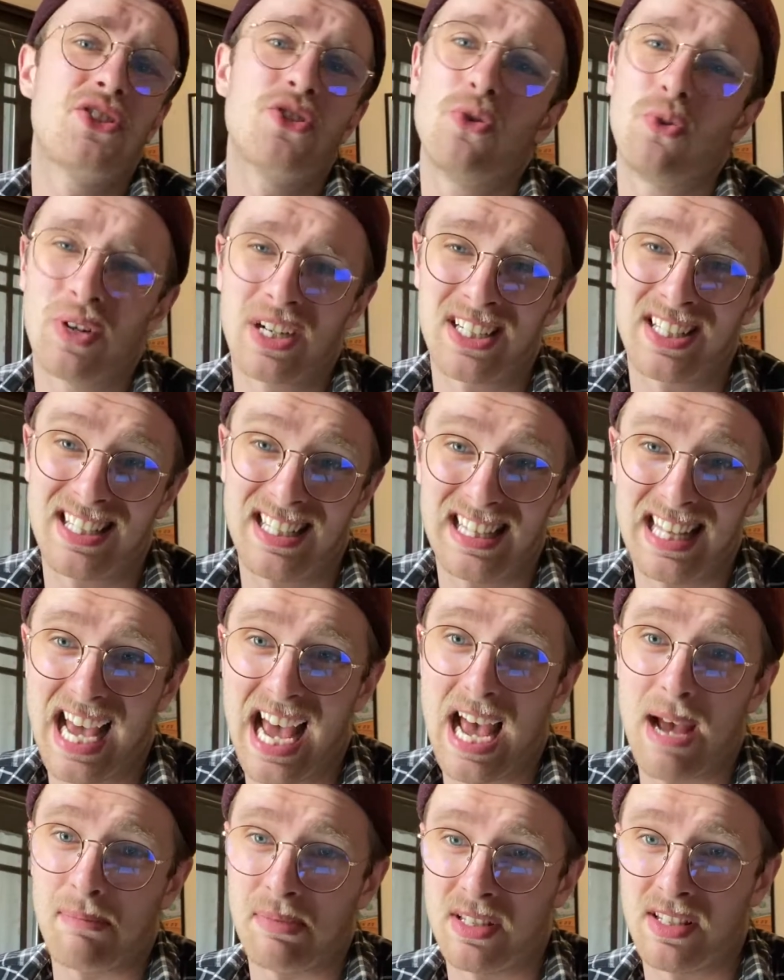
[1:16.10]
is the worst thing that
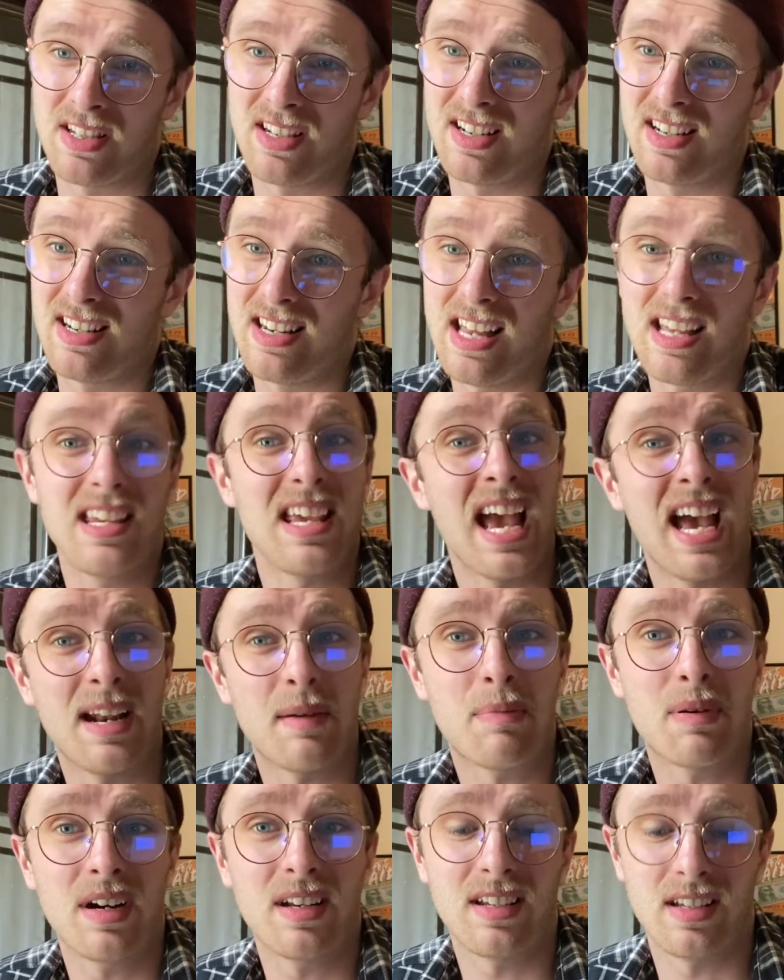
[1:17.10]
happened to you today, you had a
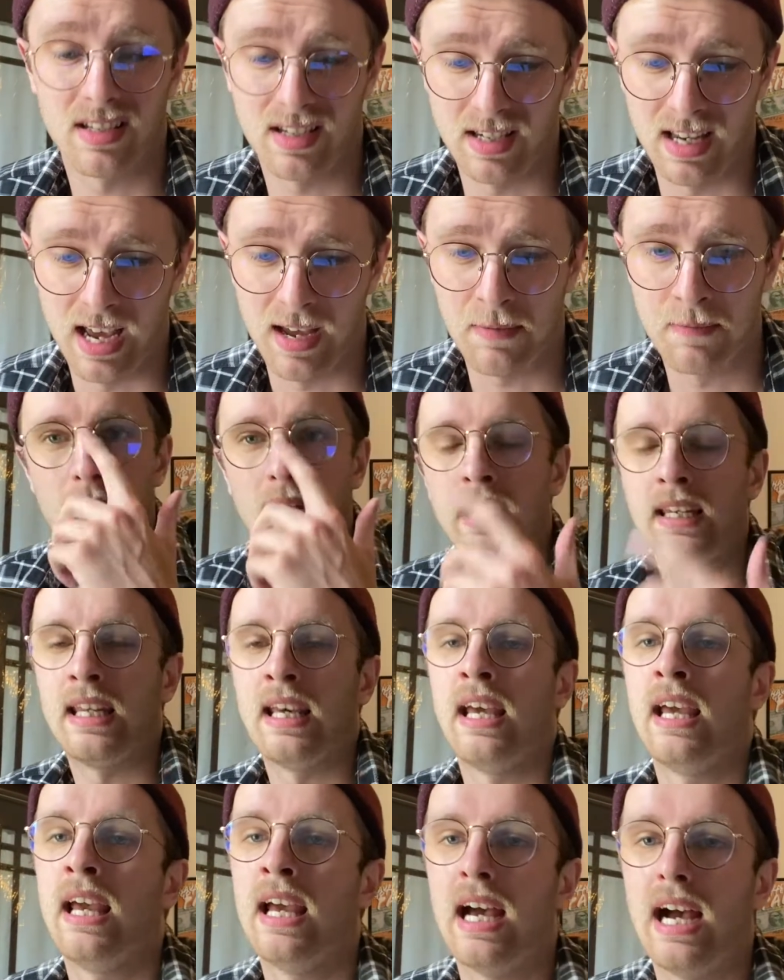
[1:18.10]
pretty good day. But
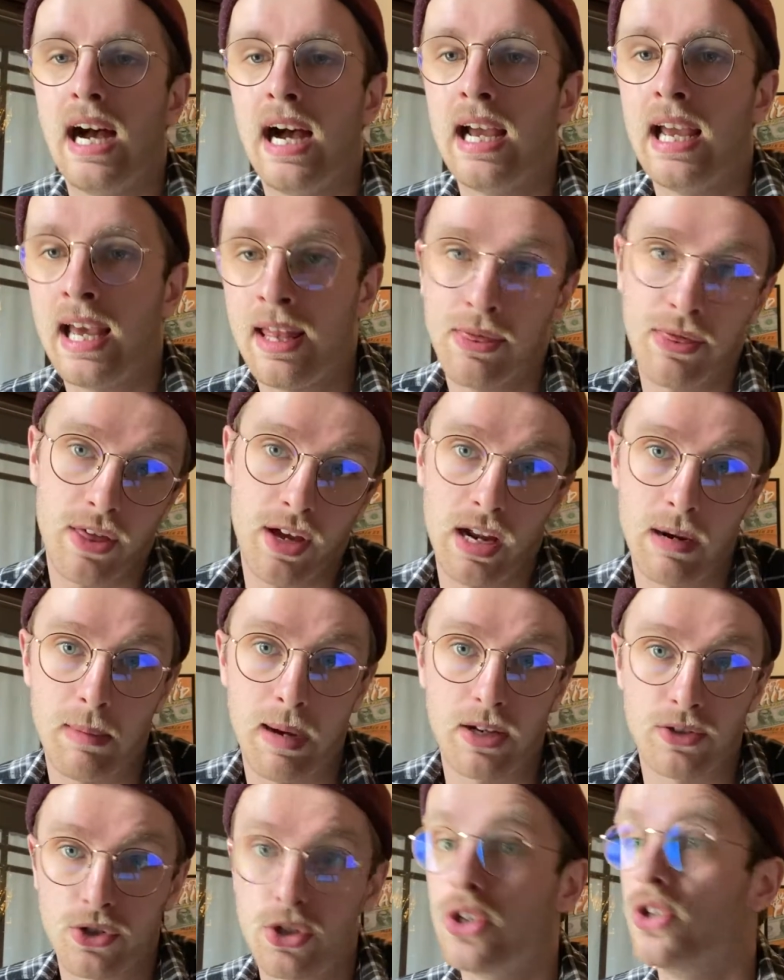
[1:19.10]
I hadn't thought
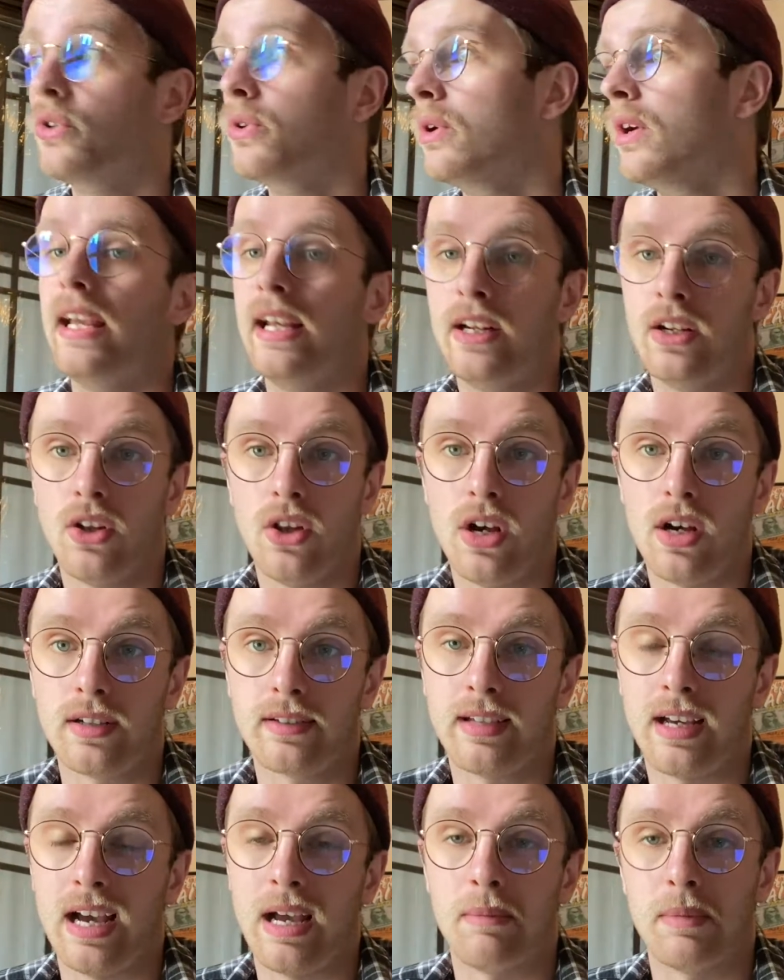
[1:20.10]
about you in a long
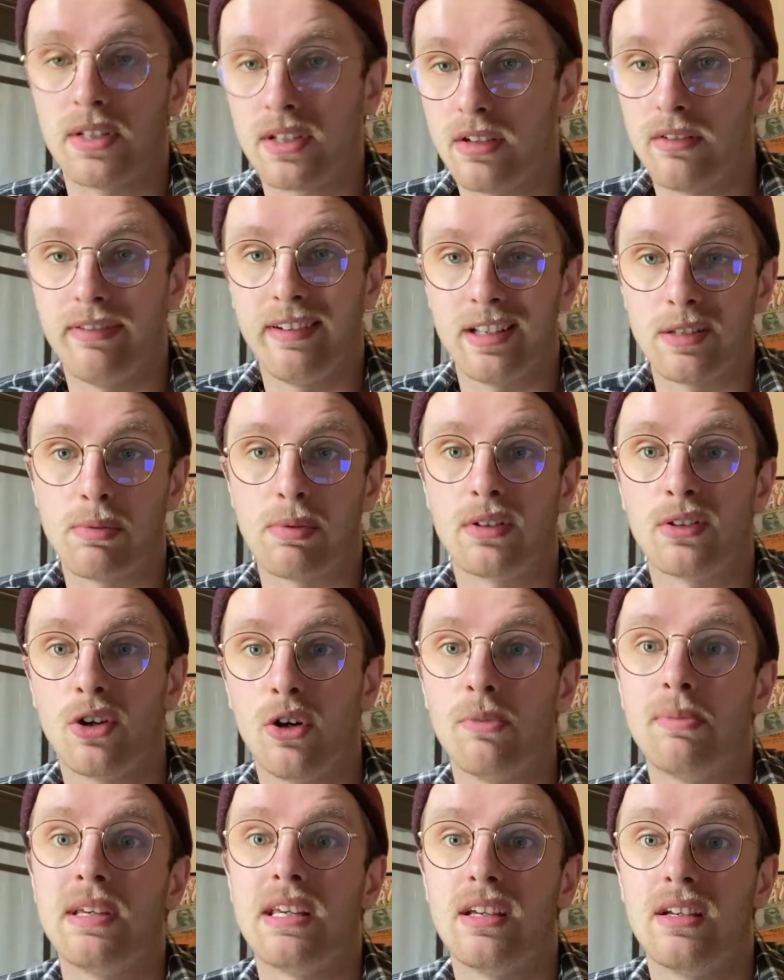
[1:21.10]
time until Facebook
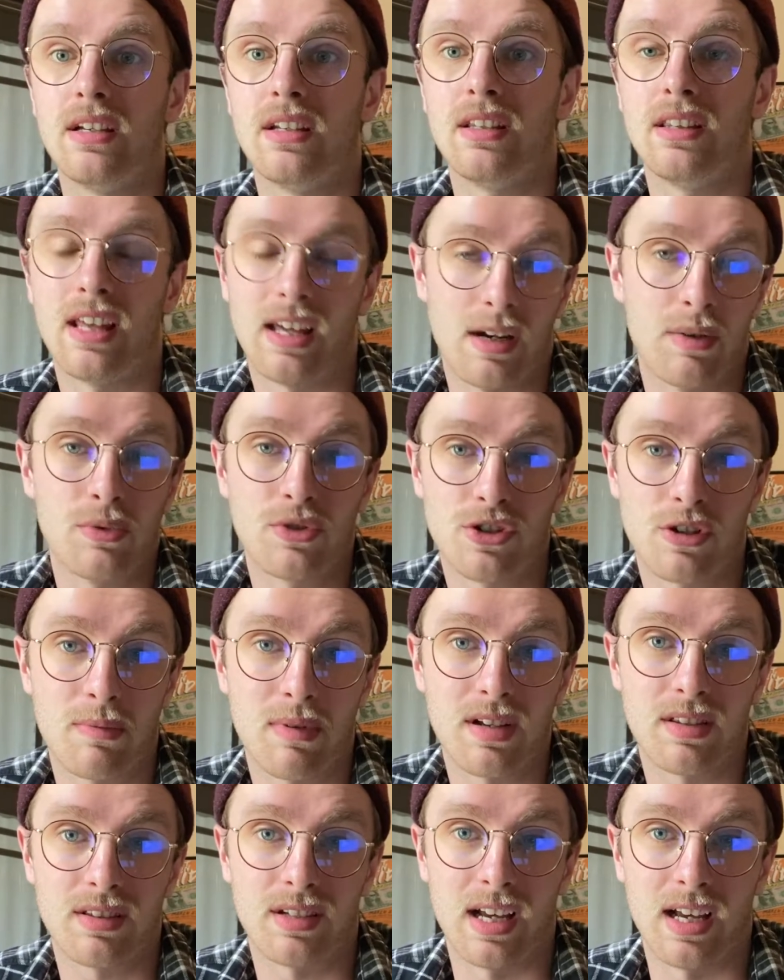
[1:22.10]
told me that it was your
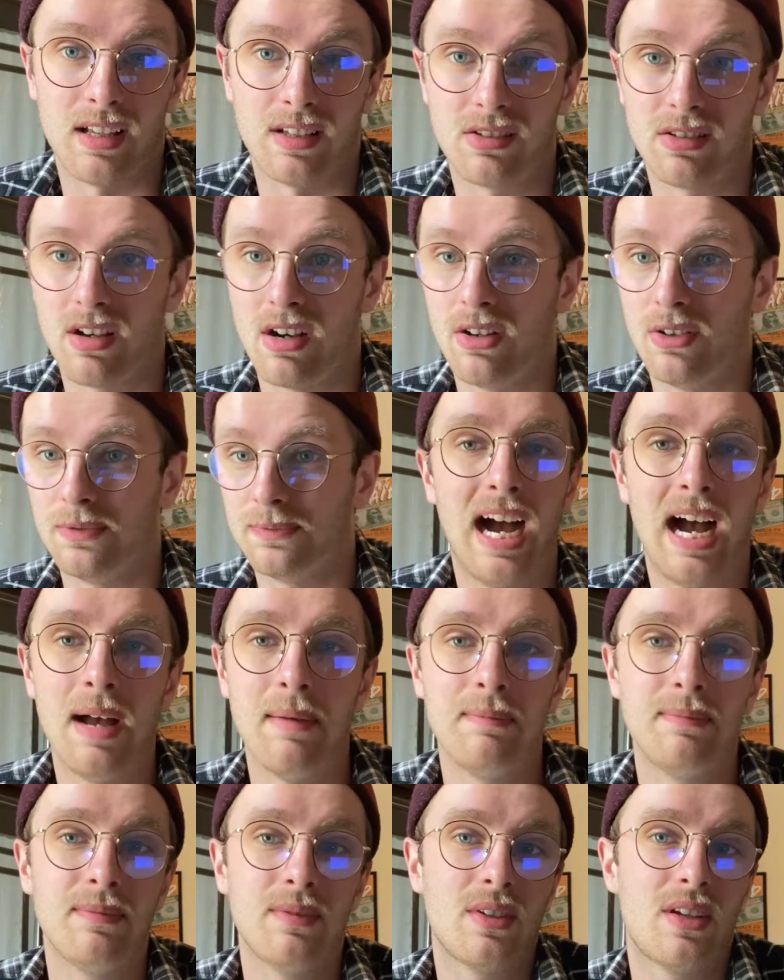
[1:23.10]
birthday. So
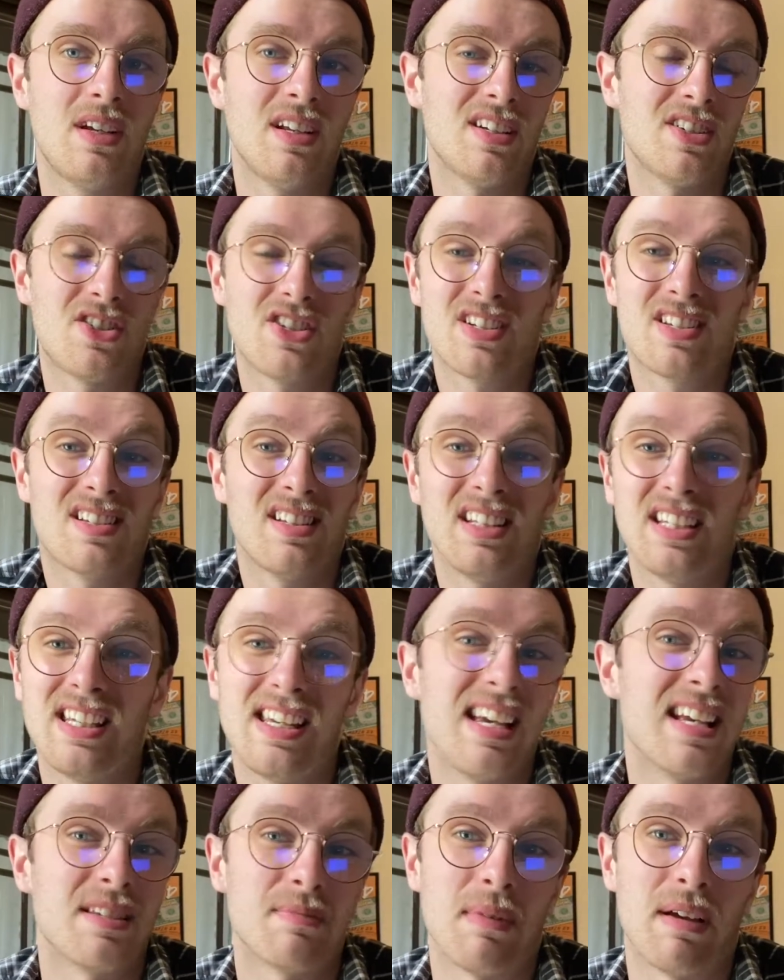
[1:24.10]
I'm gonna just delete
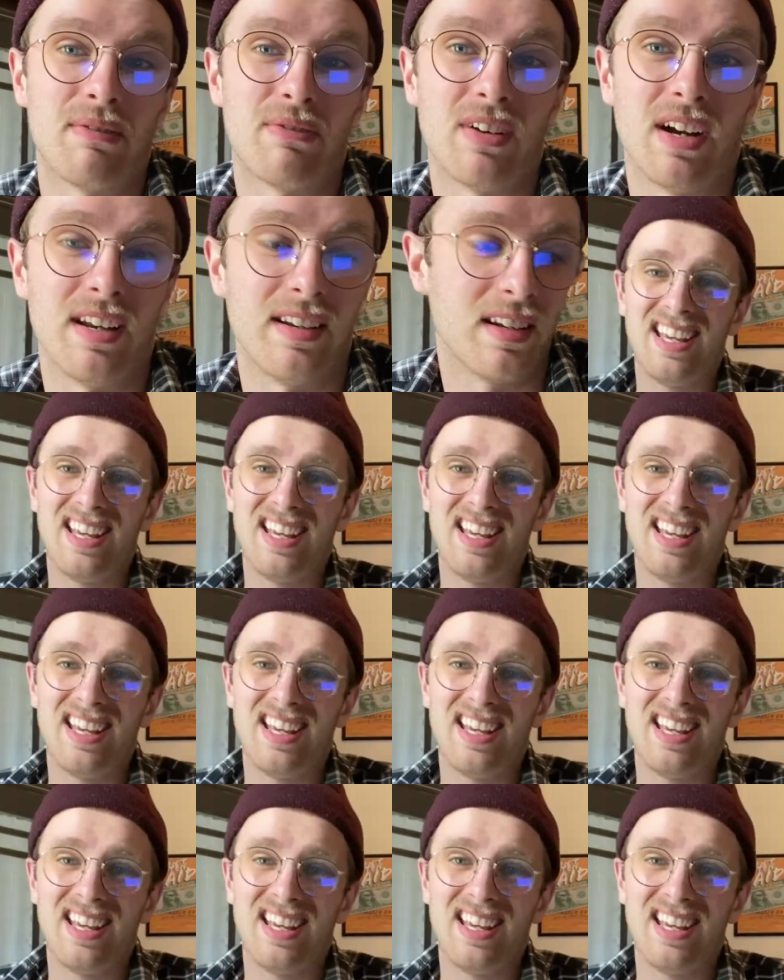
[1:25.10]
you as my friend.